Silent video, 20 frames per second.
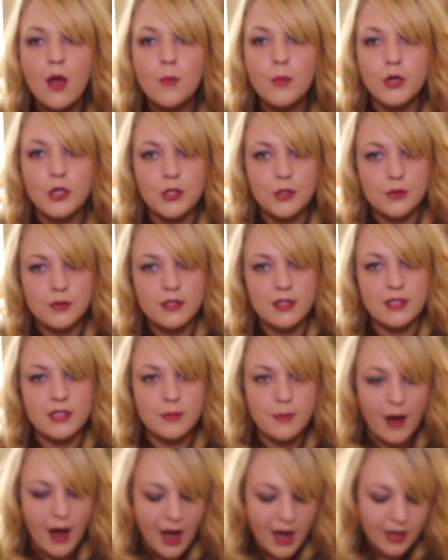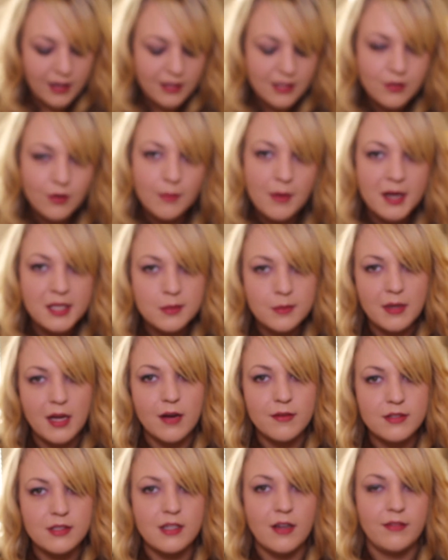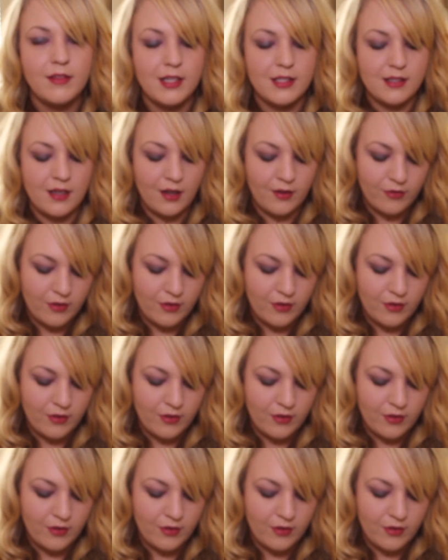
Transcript: produced this bag, and this reminds me of stuff they sell